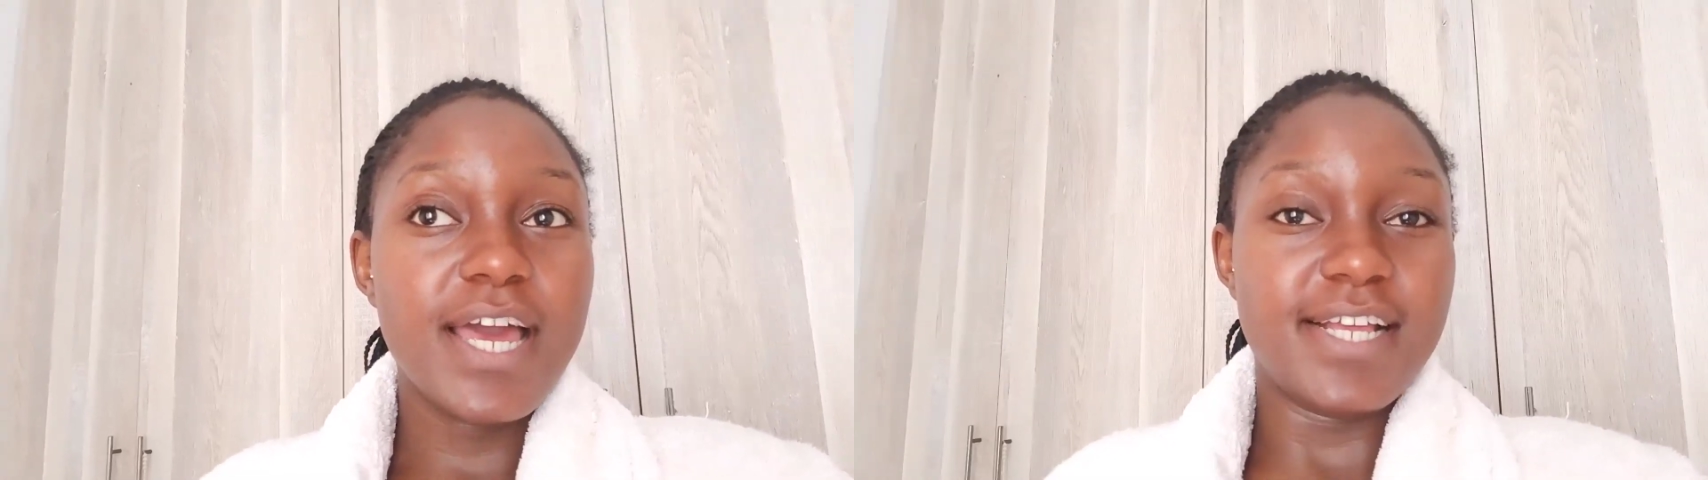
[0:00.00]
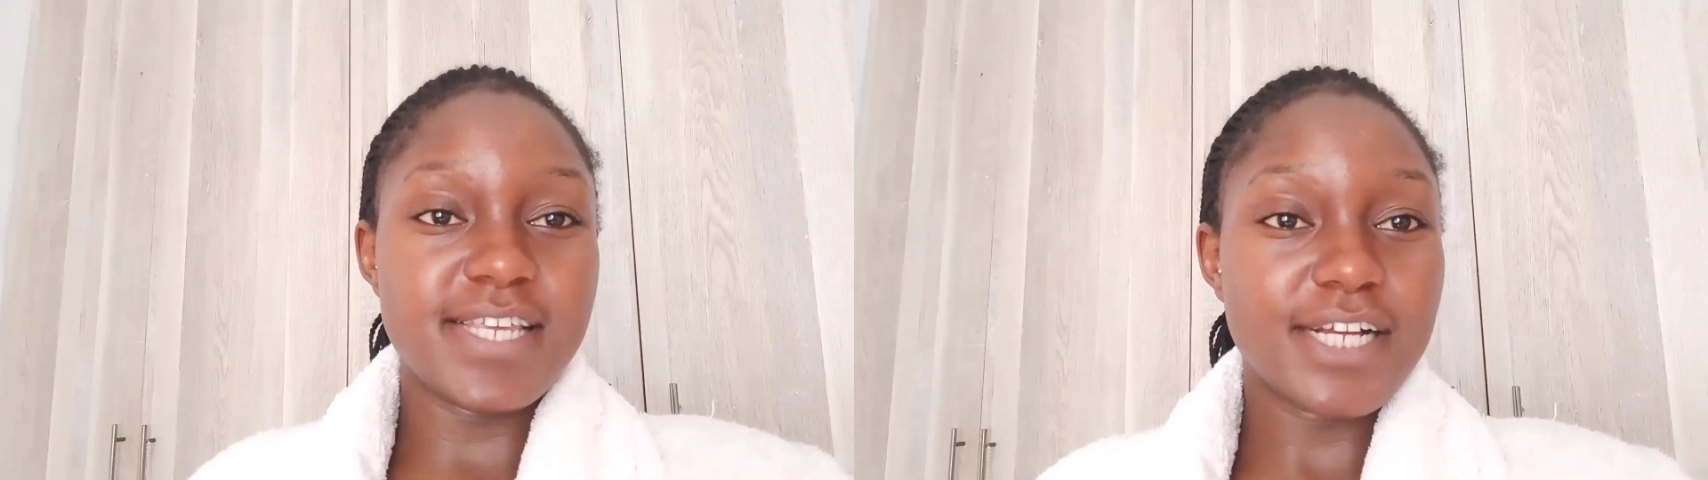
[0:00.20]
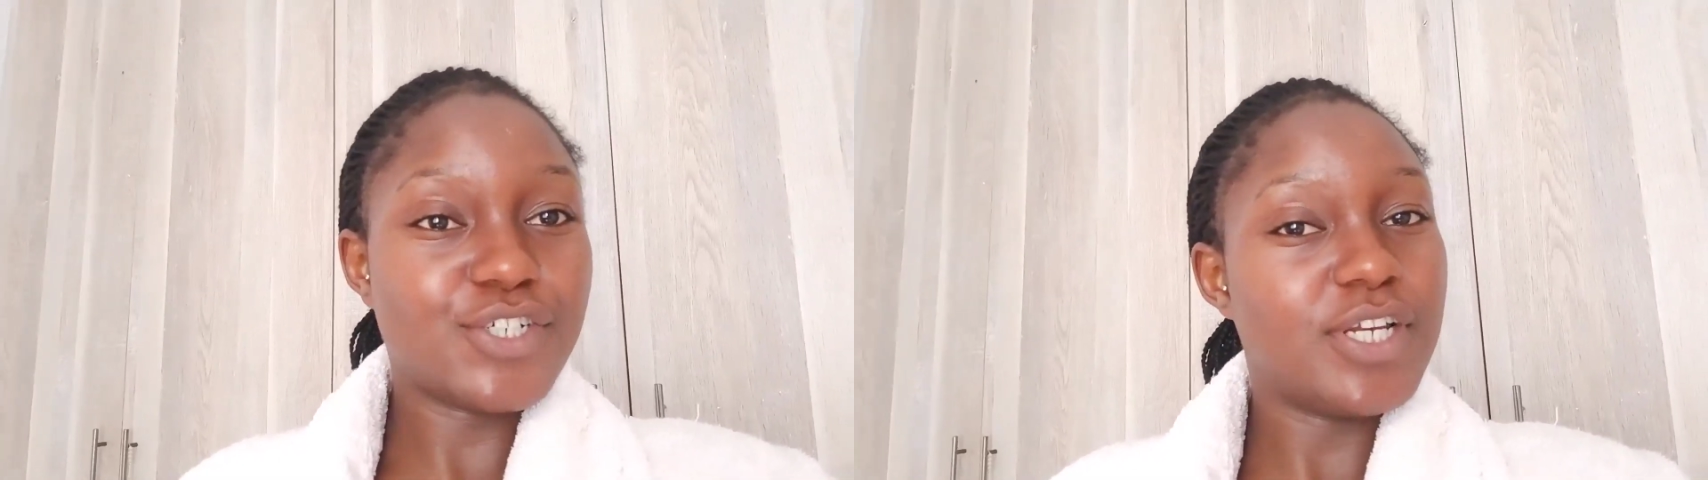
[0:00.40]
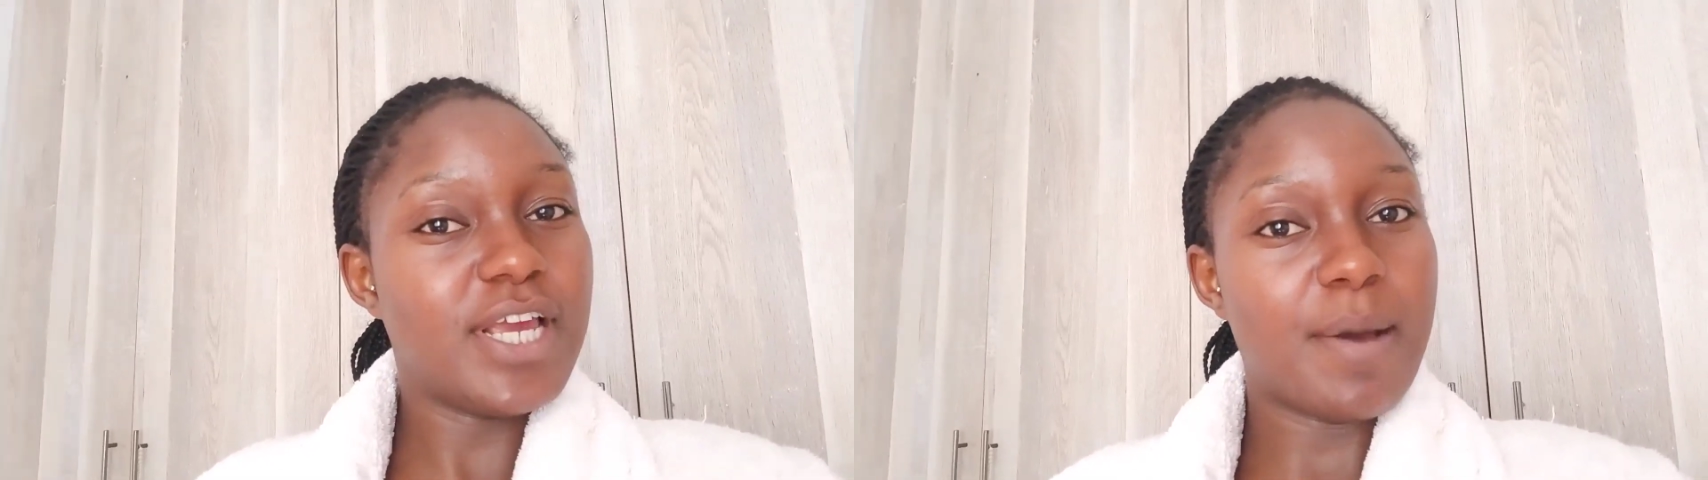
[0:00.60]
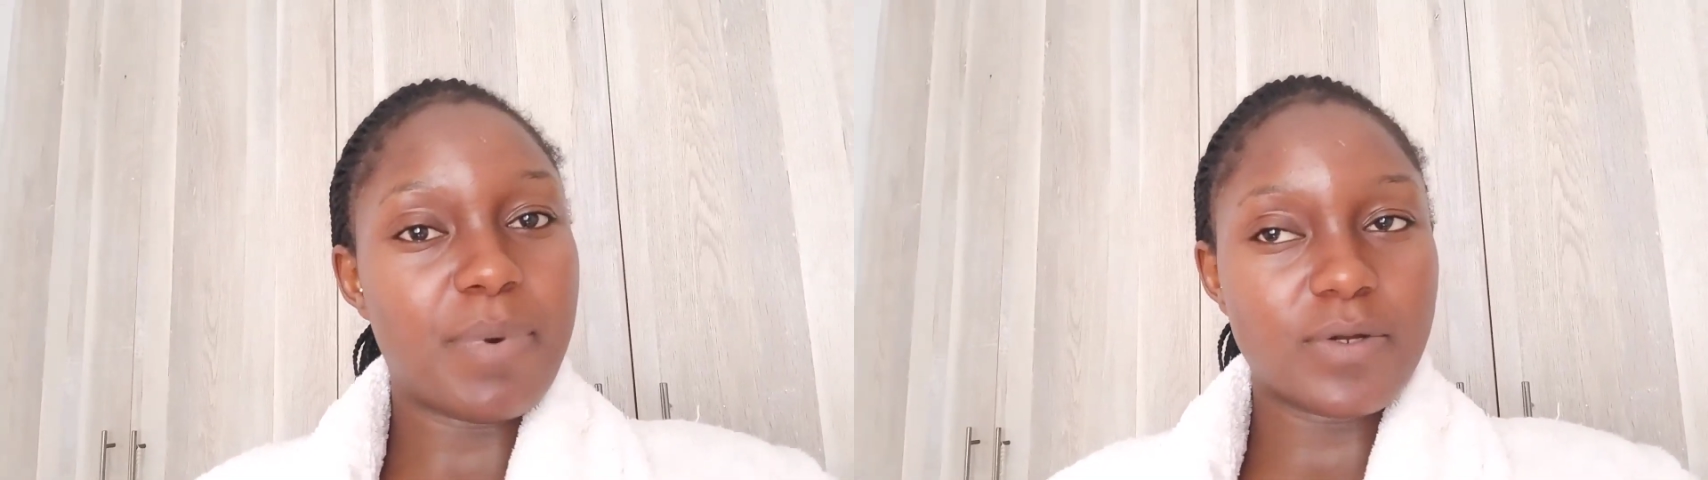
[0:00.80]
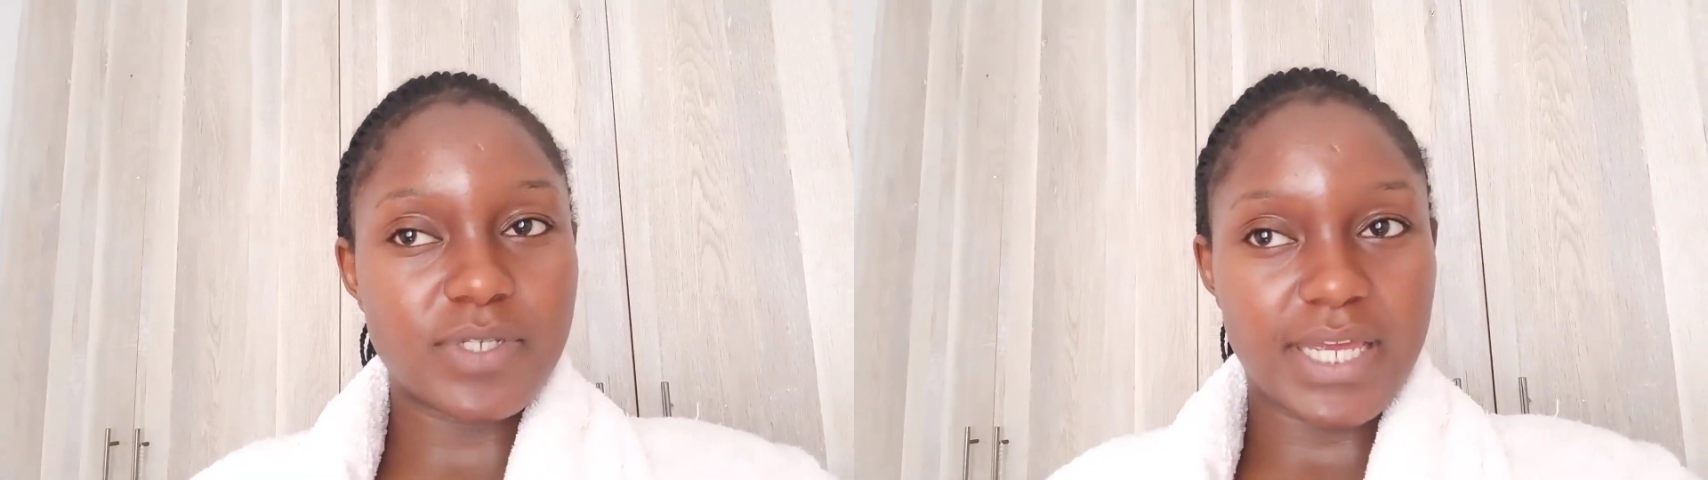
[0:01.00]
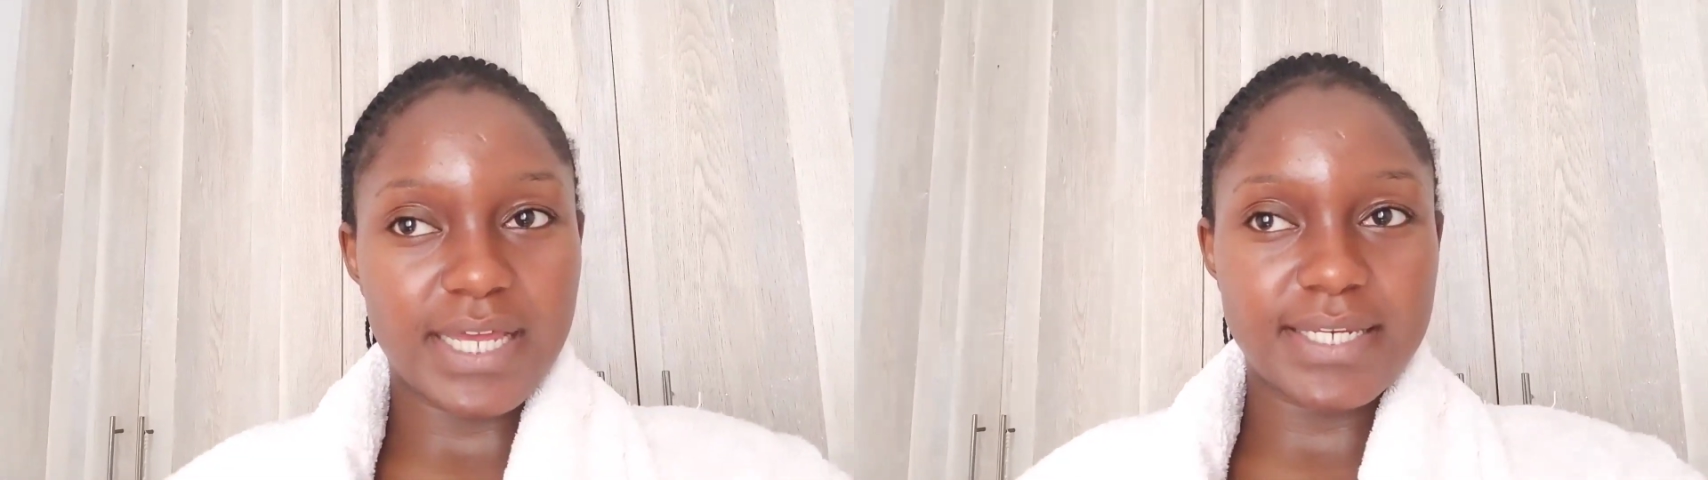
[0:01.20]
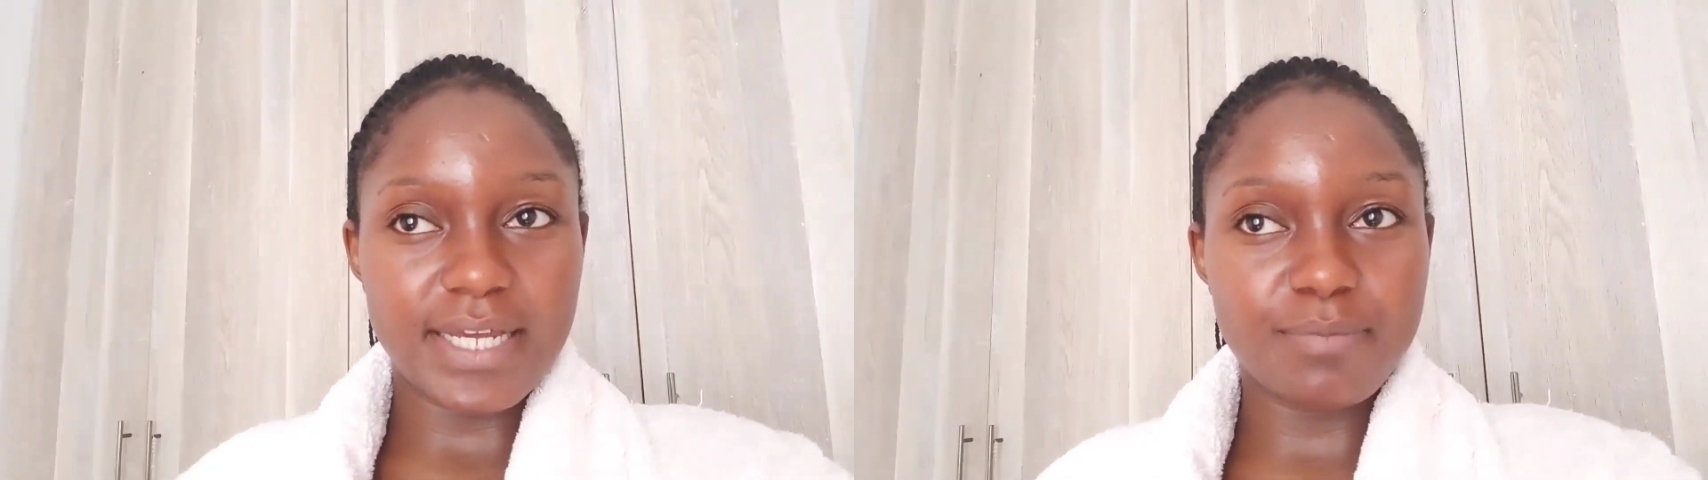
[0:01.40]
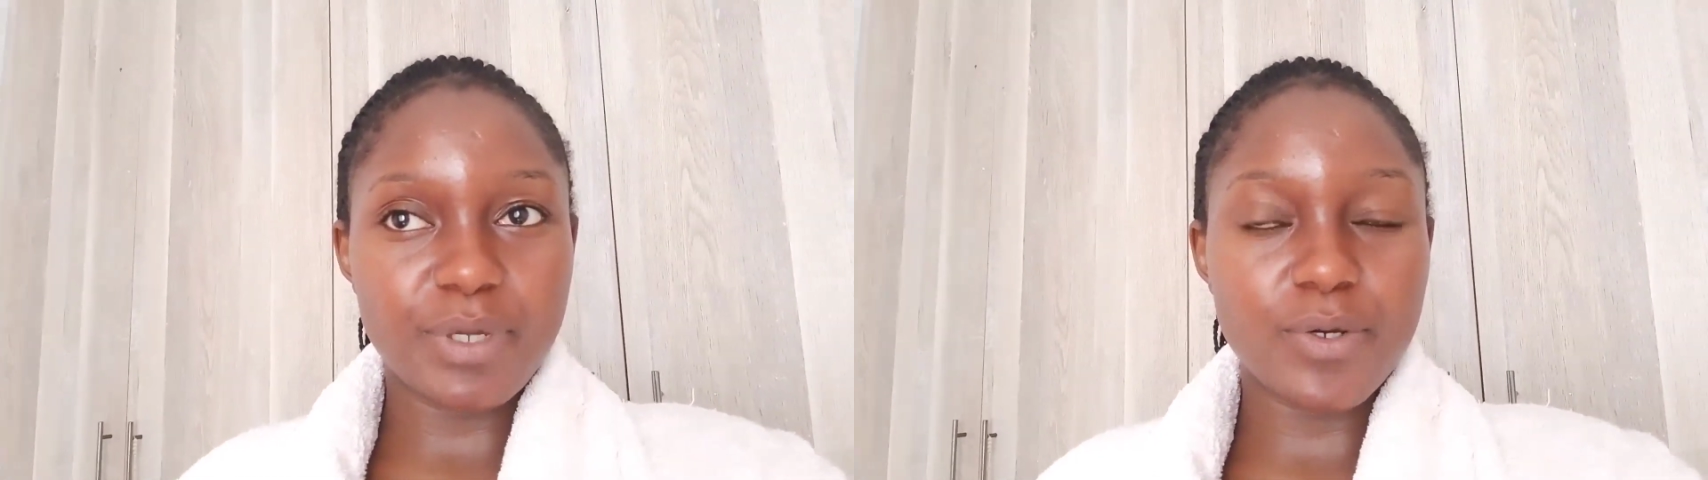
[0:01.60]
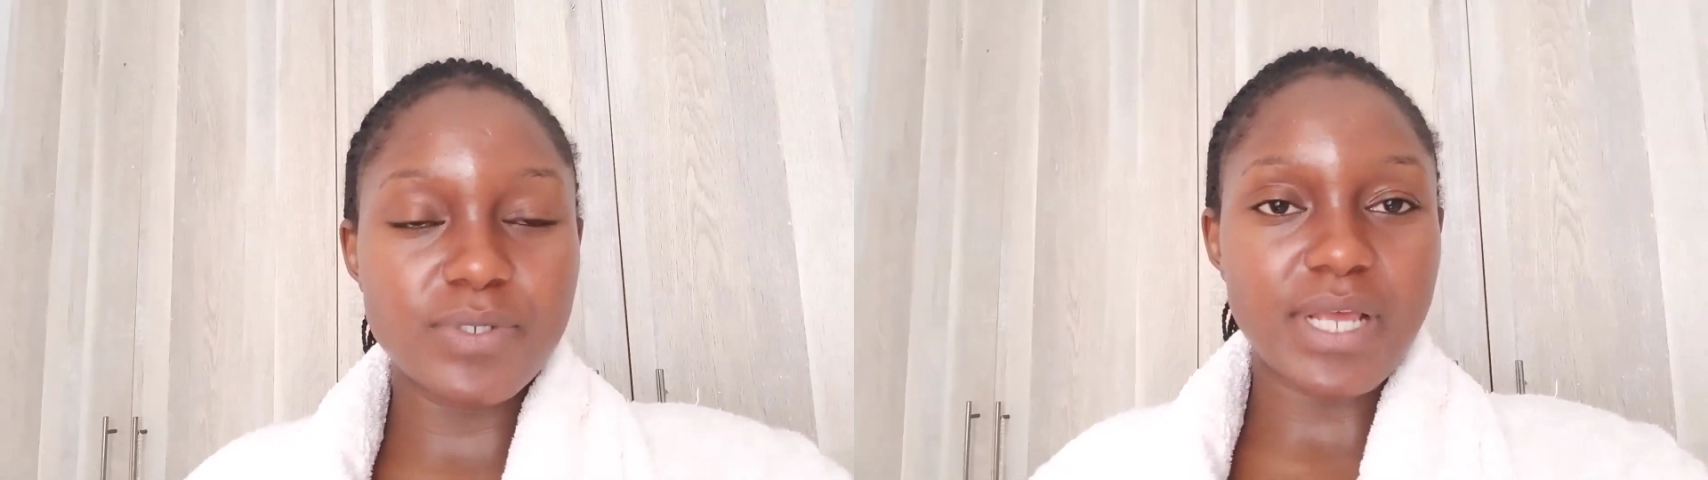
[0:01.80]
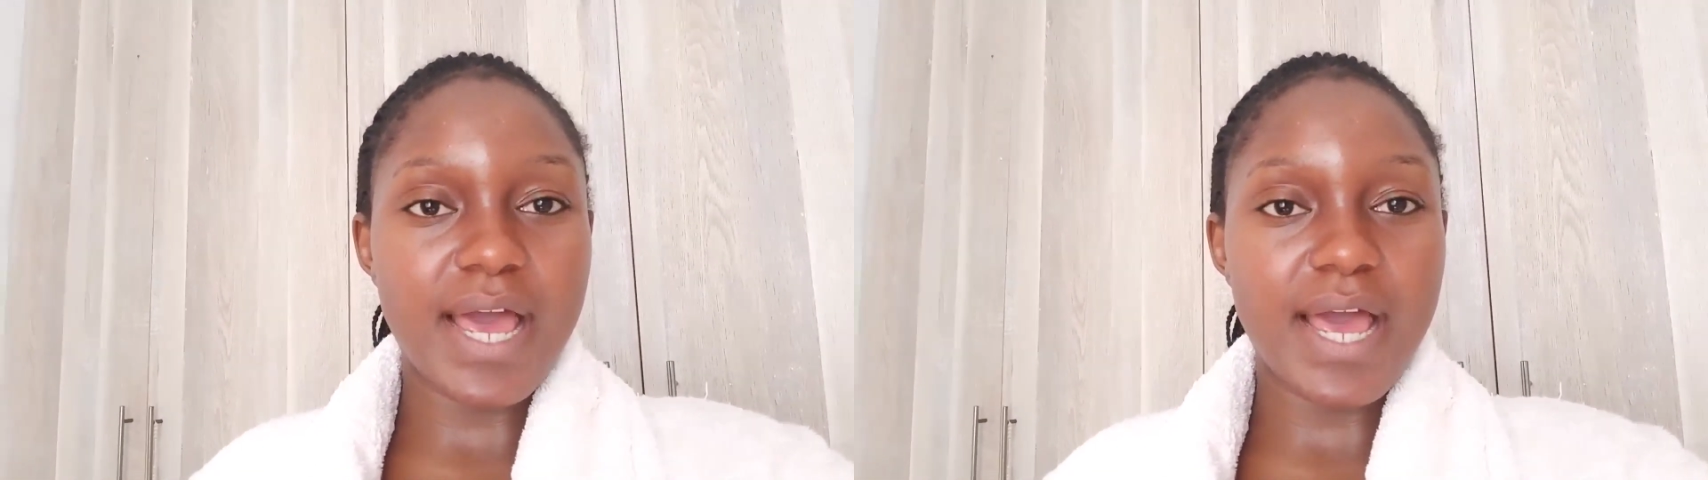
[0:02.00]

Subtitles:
It's actually about to get done because